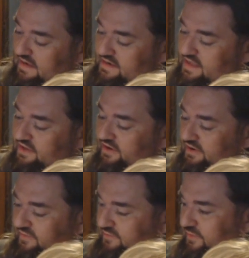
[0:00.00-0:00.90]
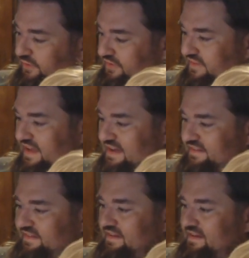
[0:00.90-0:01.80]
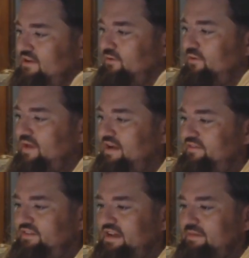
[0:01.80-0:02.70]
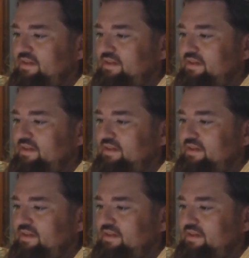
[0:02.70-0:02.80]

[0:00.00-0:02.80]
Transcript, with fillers: Another full set. We ran out of time.